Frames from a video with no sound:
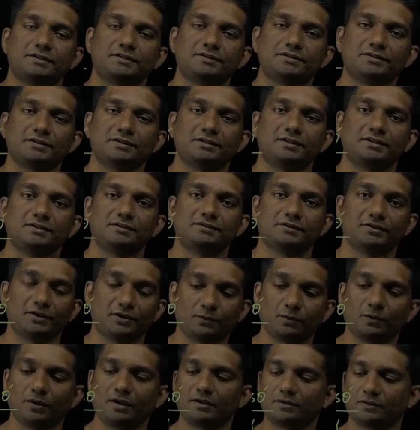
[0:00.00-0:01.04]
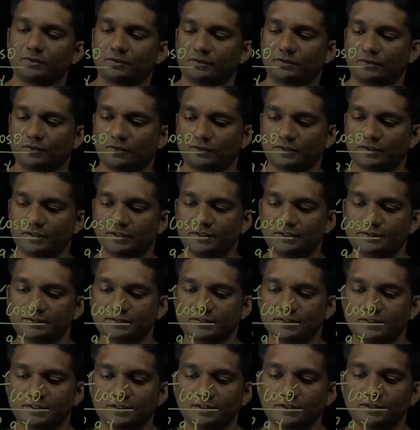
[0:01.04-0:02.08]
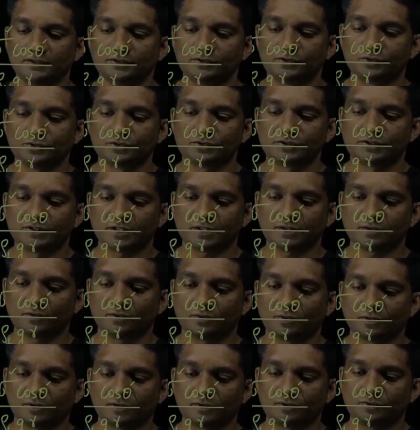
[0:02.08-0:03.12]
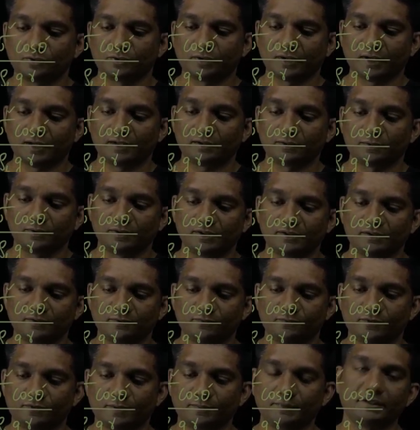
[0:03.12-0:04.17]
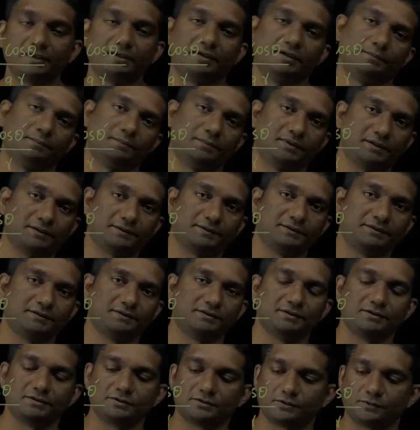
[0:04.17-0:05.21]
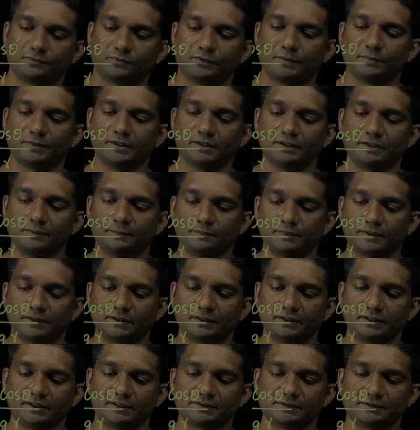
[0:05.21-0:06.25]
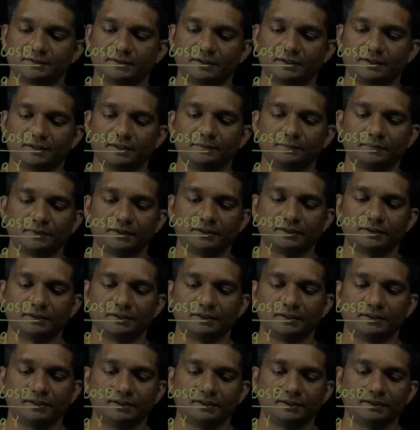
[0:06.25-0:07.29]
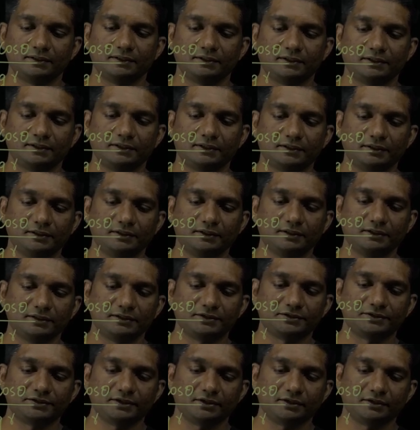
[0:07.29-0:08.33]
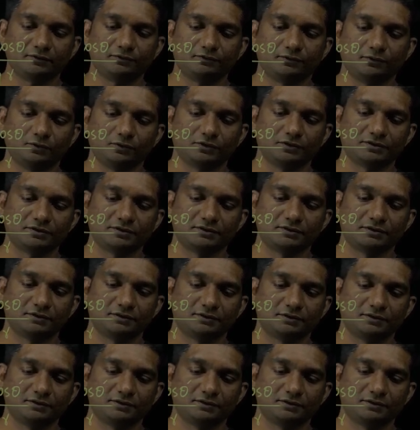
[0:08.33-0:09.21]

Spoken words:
tension is required or not is to check or to calculate the Weber number. The Weber number is nothing but the inertia force